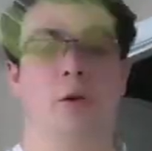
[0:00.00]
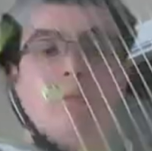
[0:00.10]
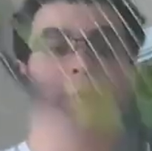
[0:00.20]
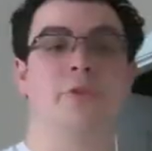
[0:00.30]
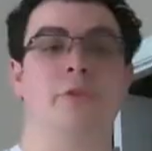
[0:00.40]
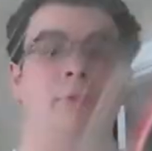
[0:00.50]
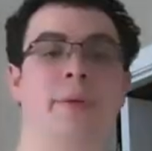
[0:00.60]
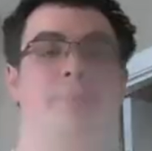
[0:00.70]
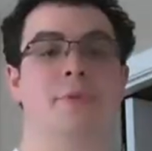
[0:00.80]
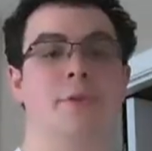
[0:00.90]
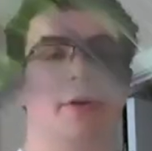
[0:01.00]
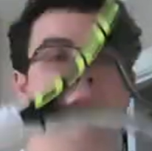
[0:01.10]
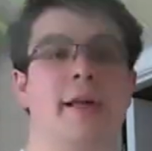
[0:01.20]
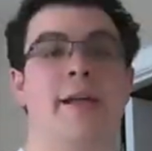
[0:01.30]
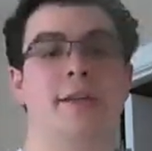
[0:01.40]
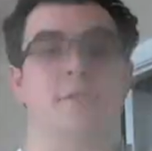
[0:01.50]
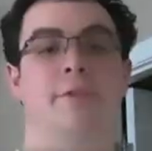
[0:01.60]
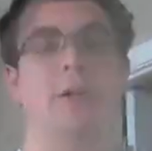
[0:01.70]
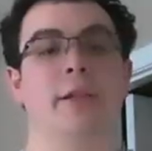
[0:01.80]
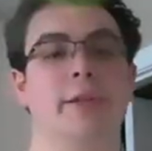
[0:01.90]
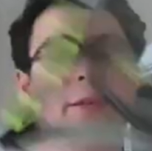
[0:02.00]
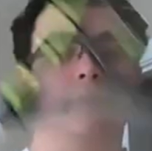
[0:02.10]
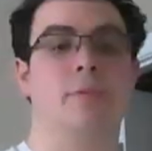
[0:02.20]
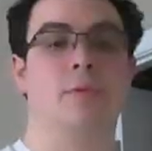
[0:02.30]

windshield wipers. That is a volley.